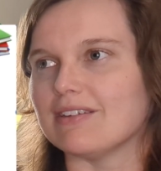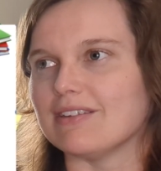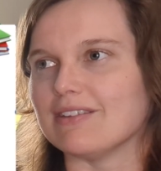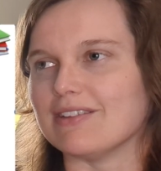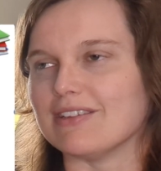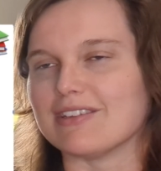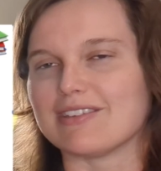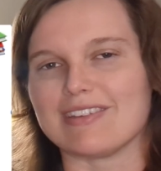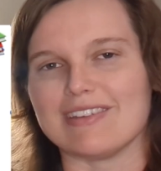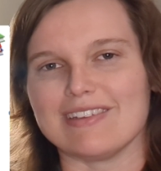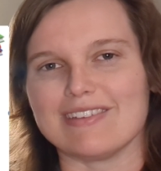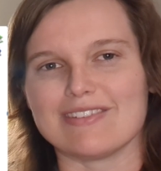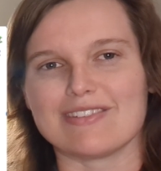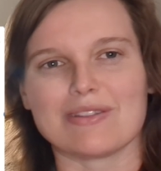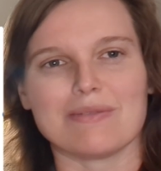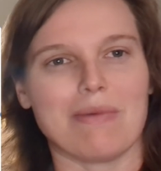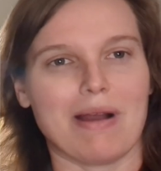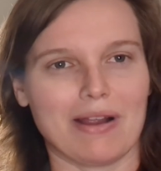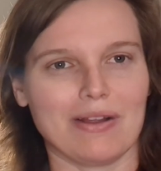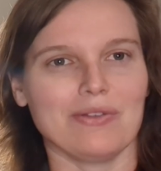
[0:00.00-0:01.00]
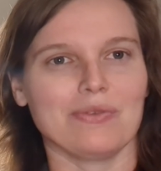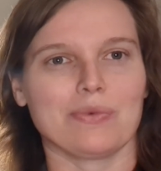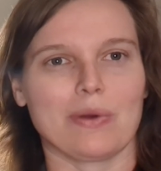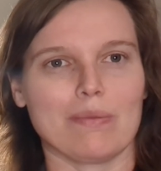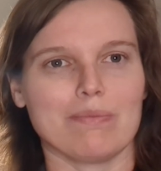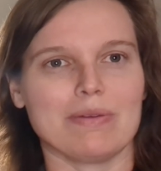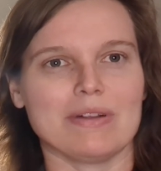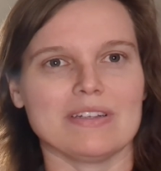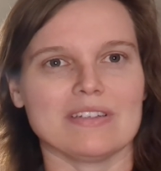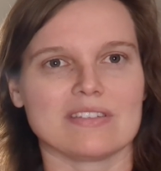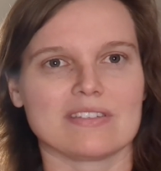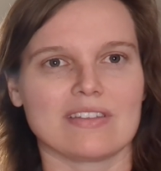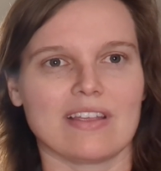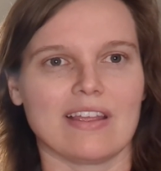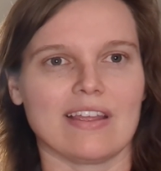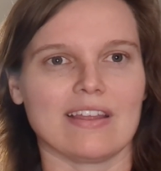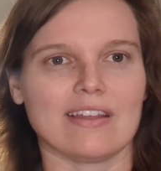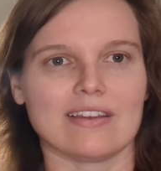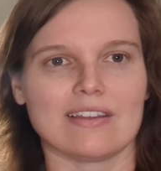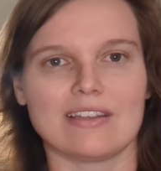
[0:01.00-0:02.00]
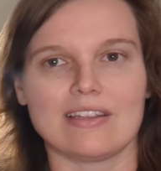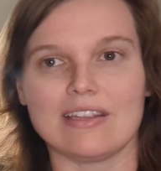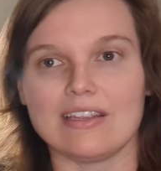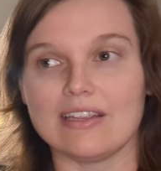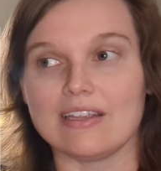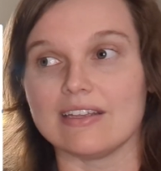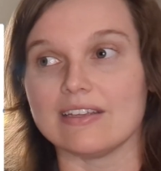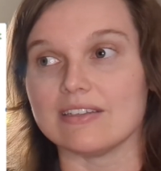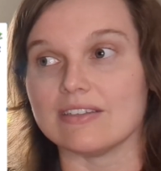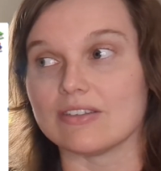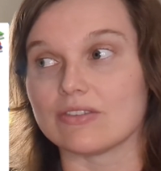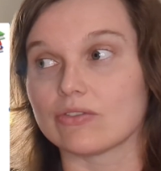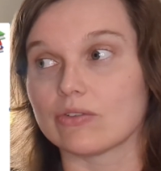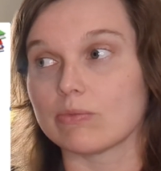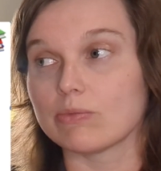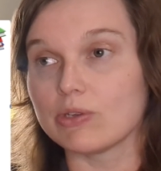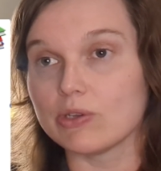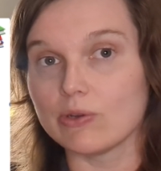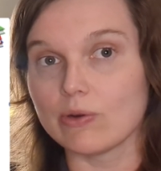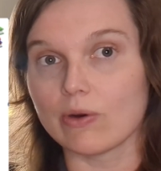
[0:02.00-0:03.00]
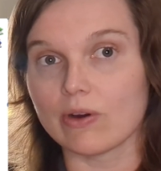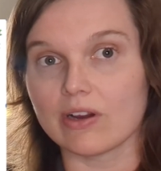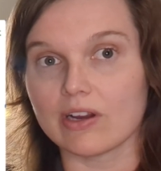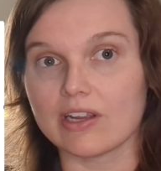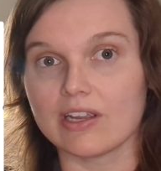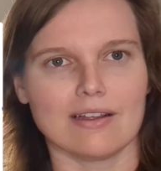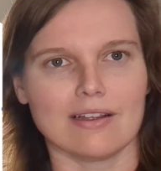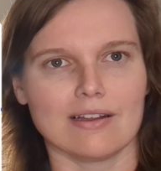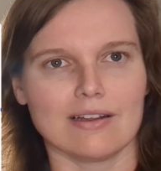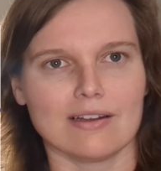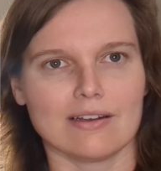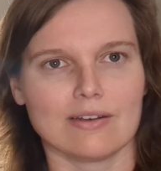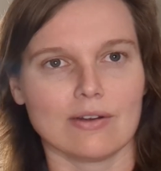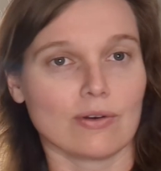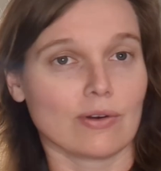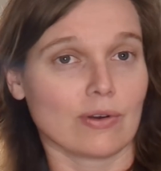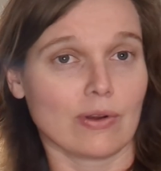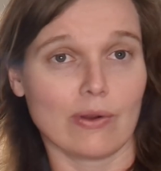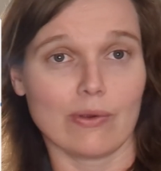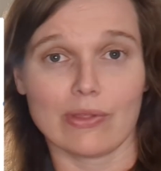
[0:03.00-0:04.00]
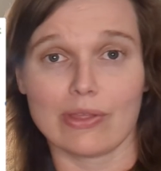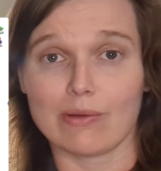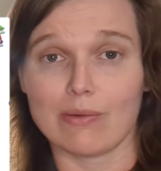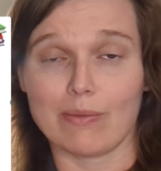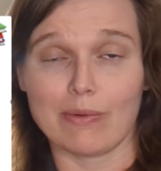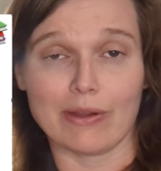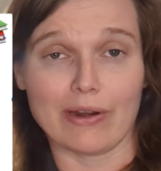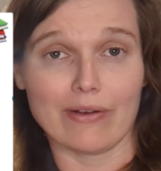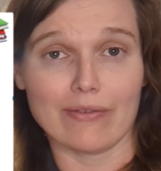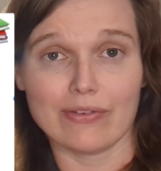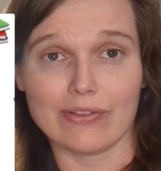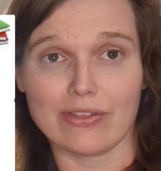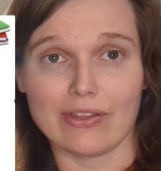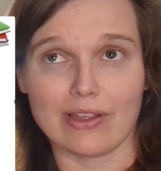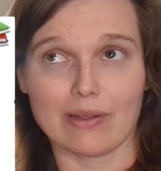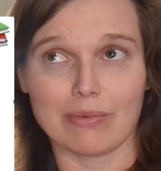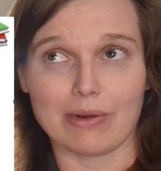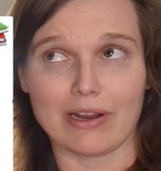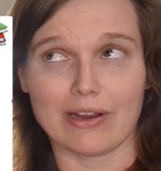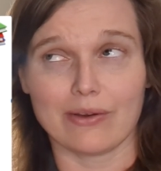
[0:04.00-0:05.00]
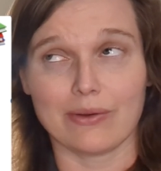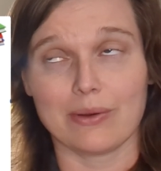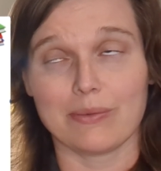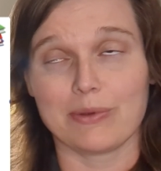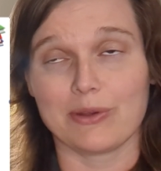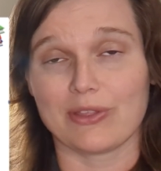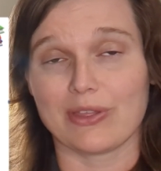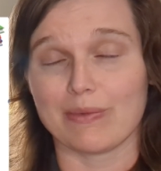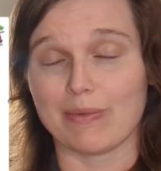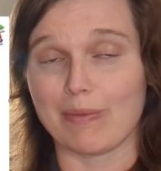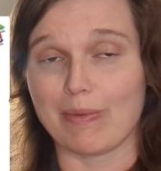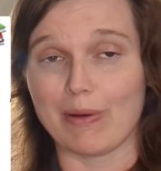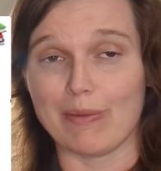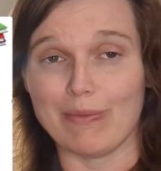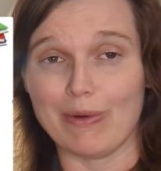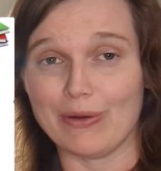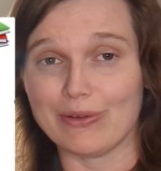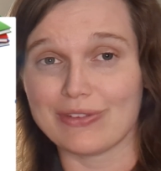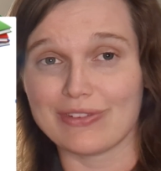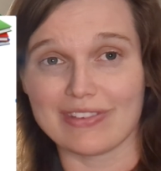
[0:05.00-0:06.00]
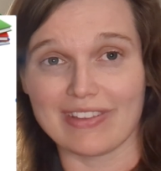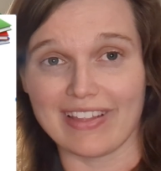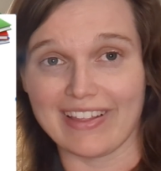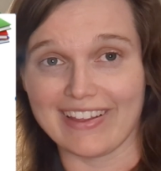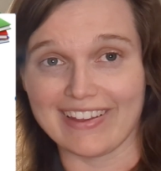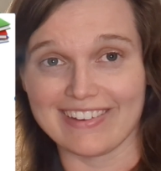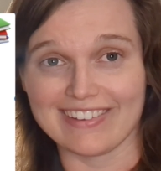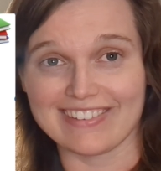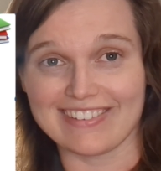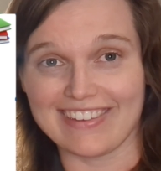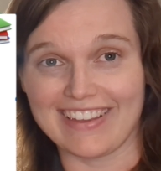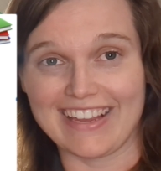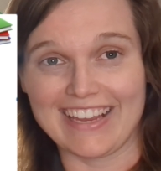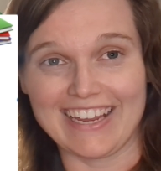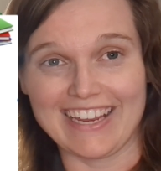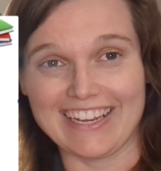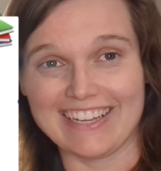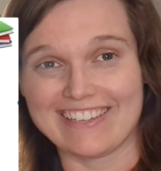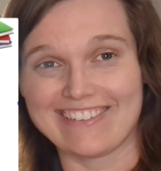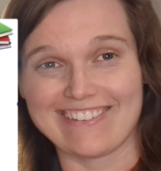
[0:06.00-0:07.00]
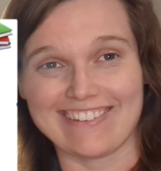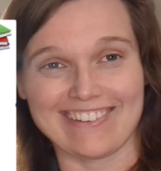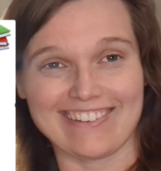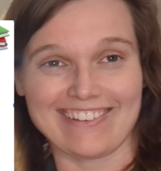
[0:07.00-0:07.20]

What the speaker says: this is the Mild Rumpus, and he is from New York. Don't agree with him about everything, but I agree with him about most things. He's